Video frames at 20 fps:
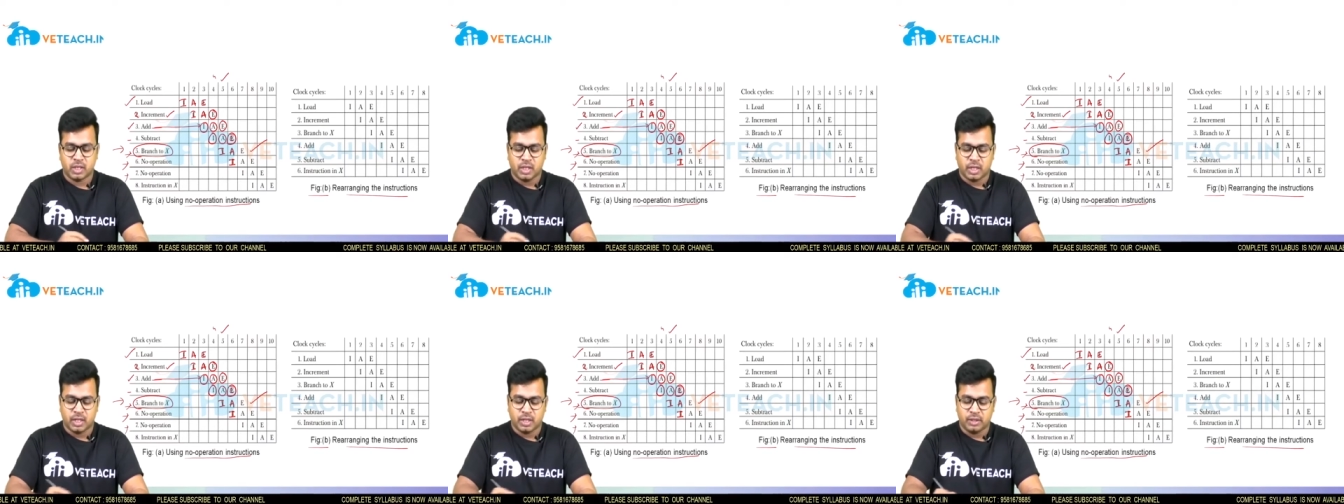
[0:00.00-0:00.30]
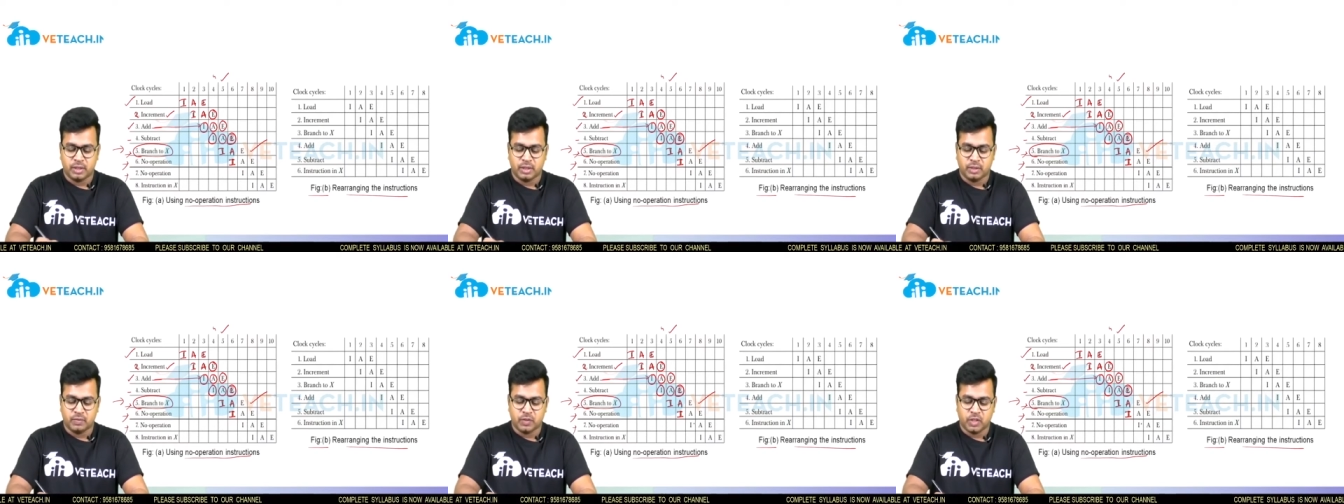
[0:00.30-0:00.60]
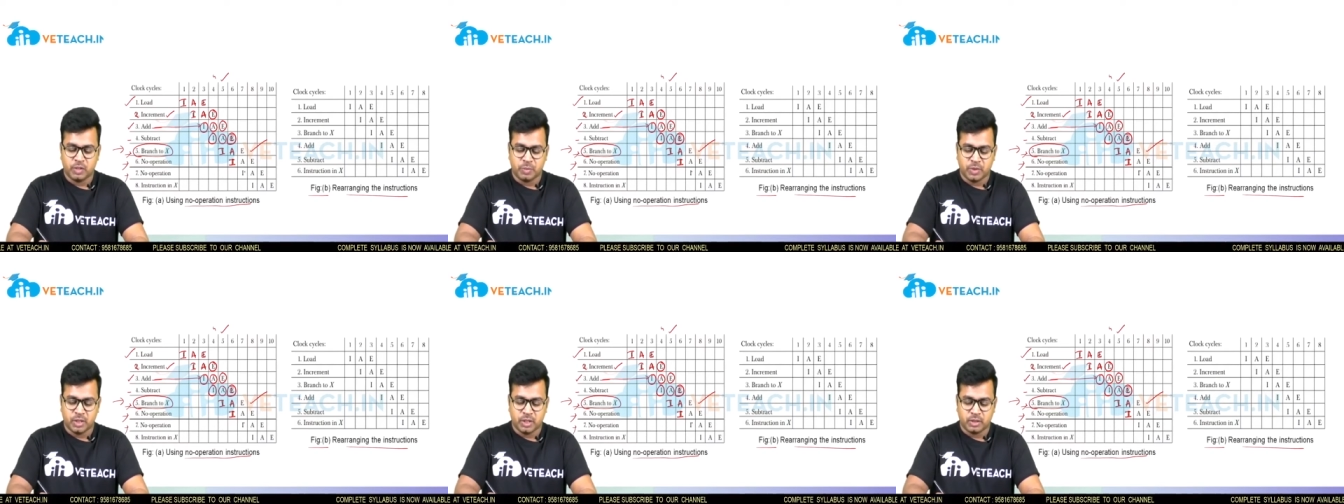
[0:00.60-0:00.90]
and it
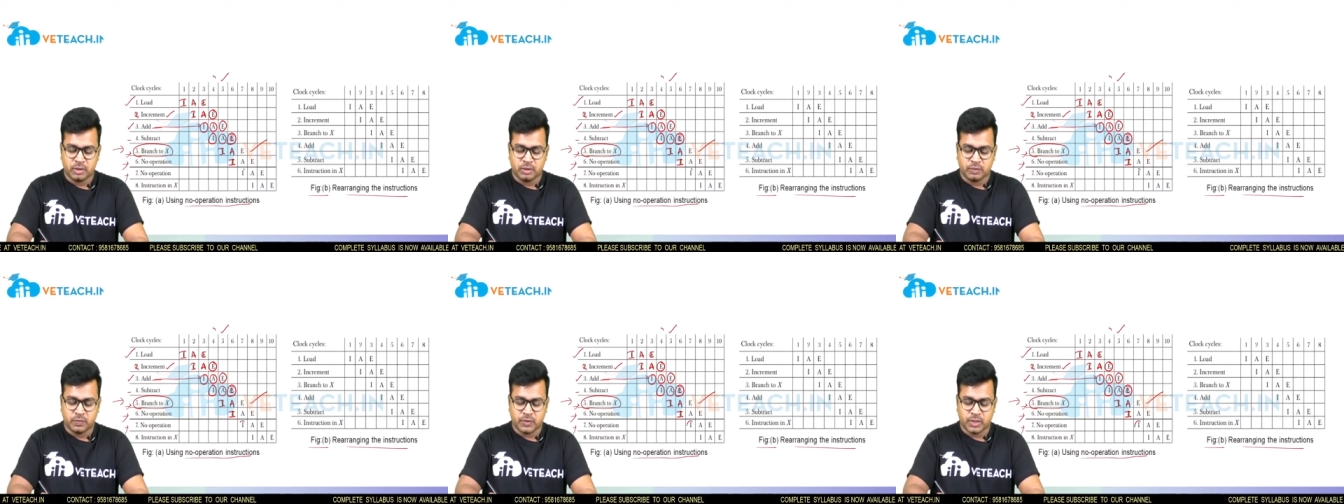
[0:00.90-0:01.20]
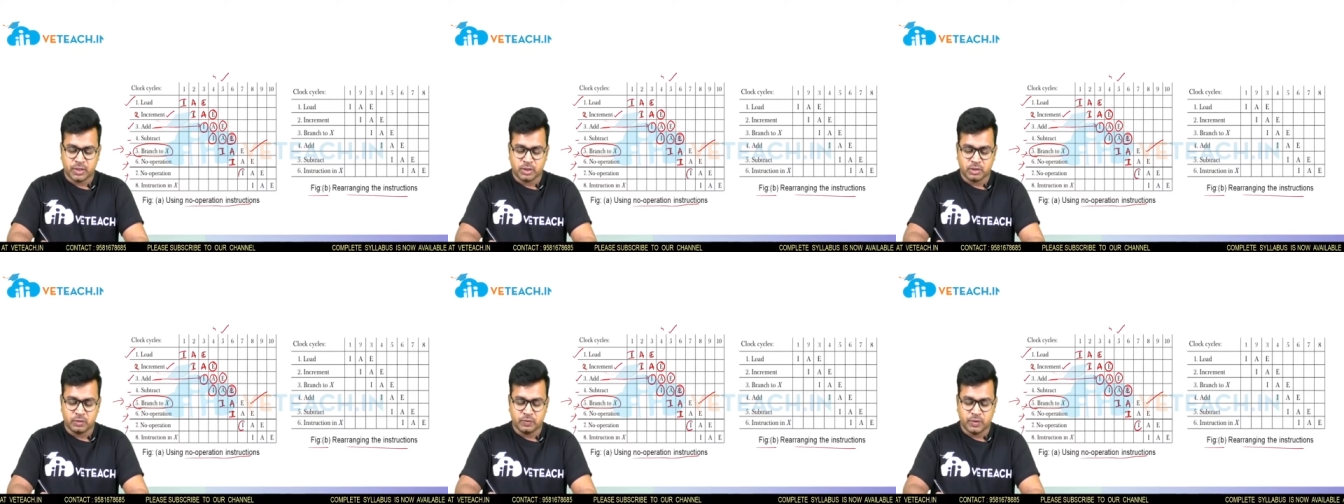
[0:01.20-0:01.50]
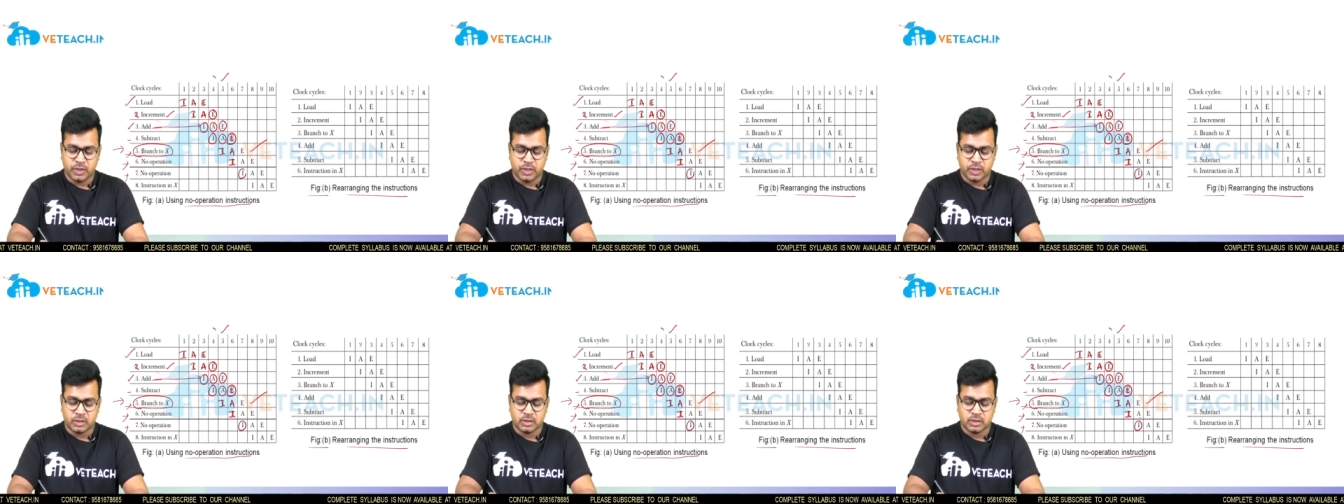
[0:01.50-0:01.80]
will be at the first
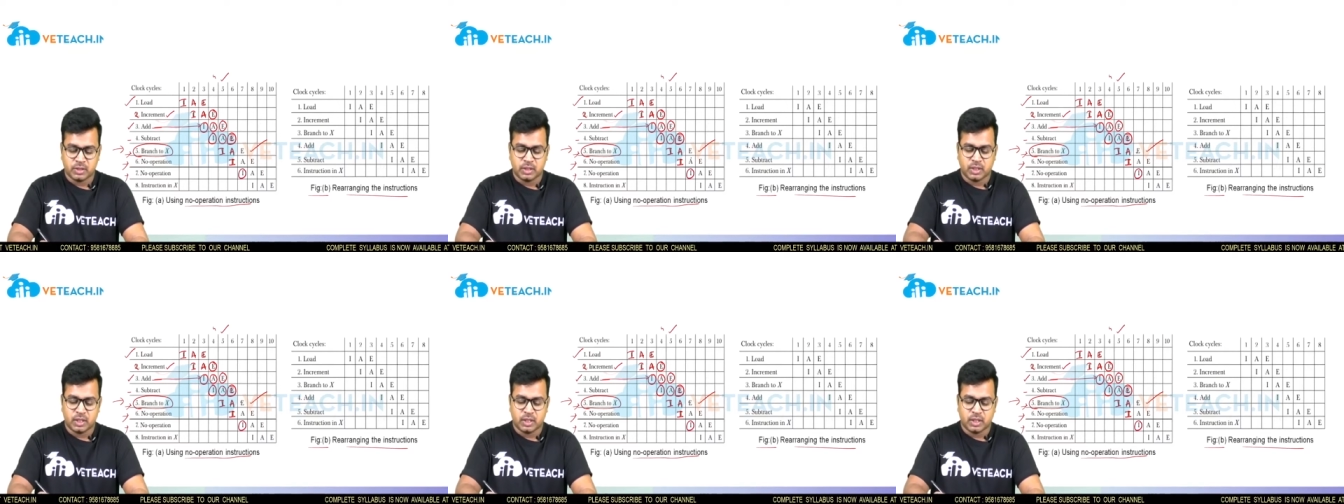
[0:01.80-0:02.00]
phase,